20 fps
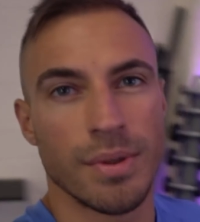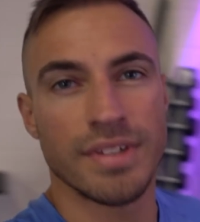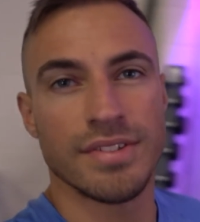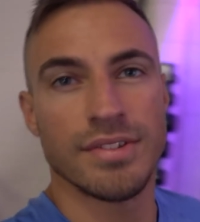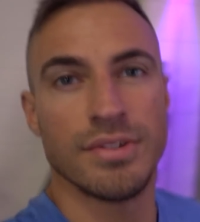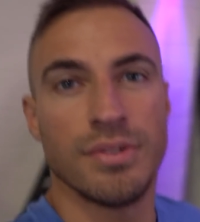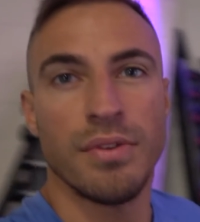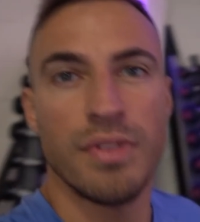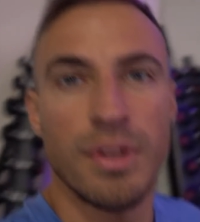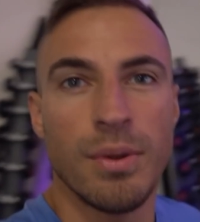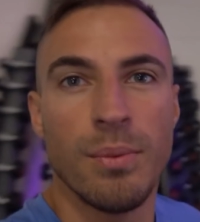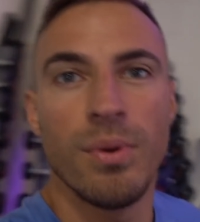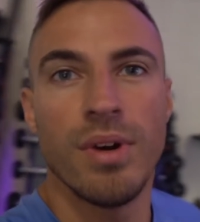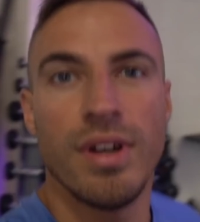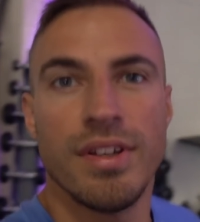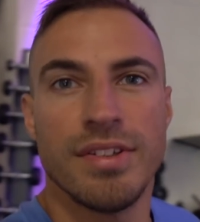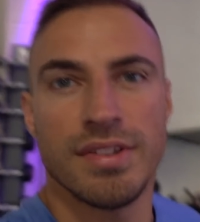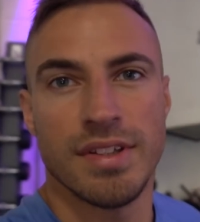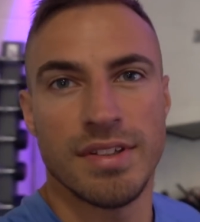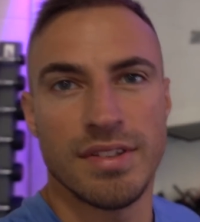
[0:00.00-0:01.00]
'cause there's nothing
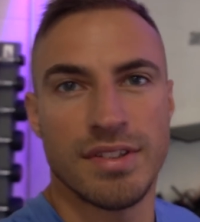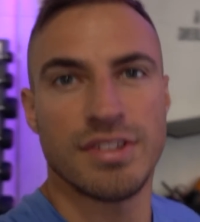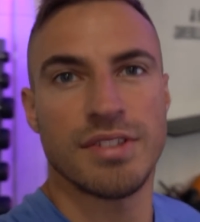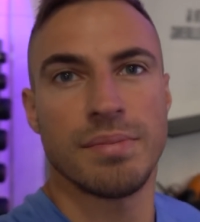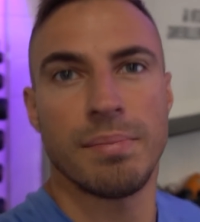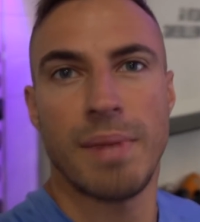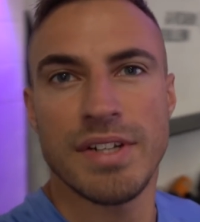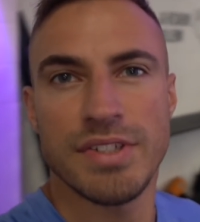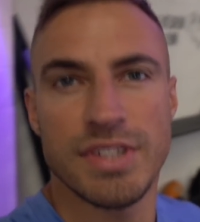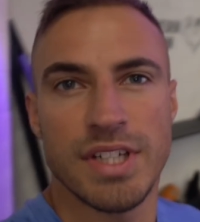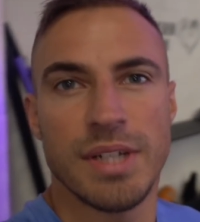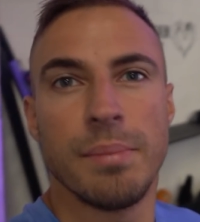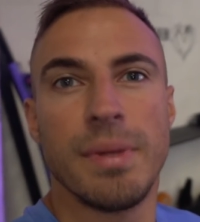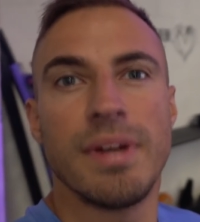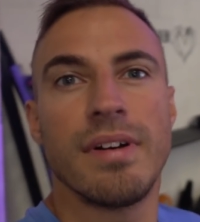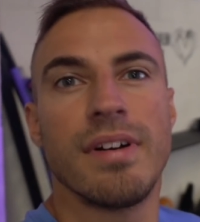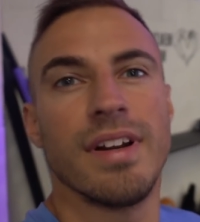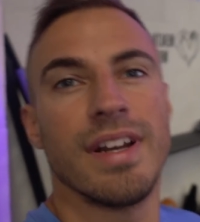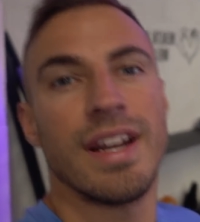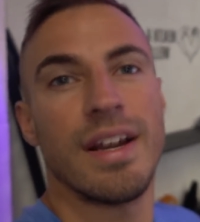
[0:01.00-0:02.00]
worse than smashing a
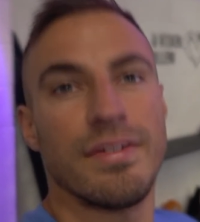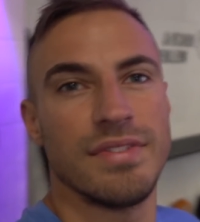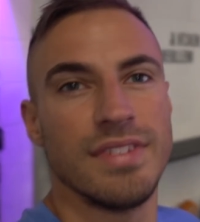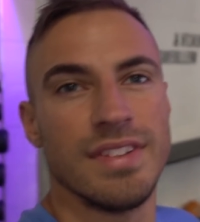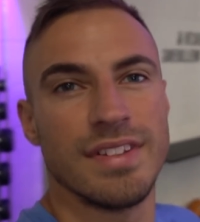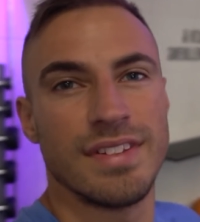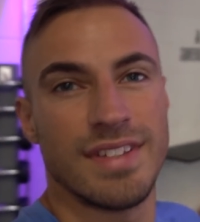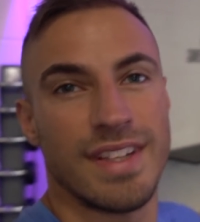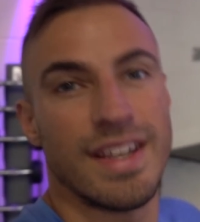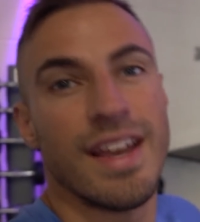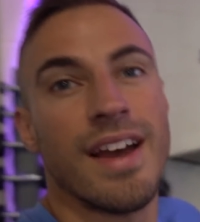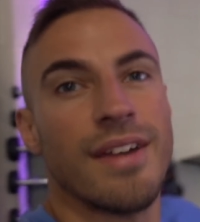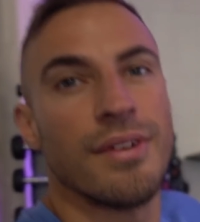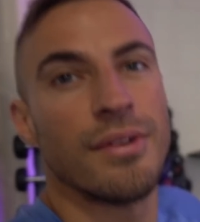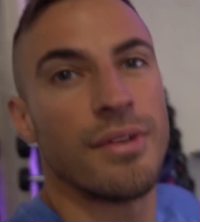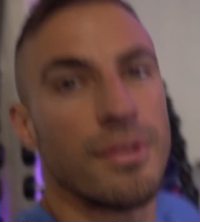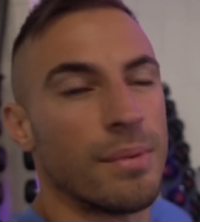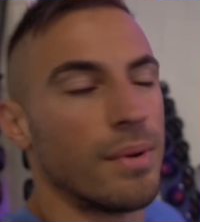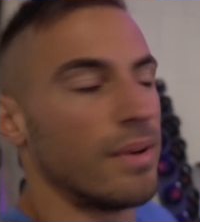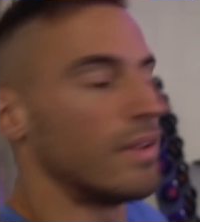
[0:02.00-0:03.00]
mirror and having to get
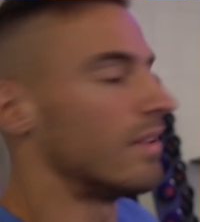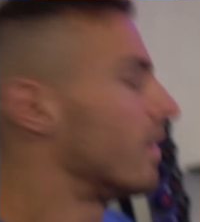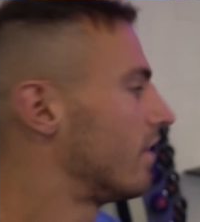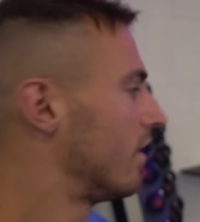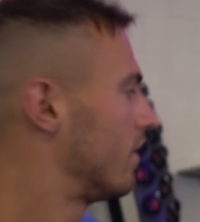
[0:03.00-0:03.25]
another one.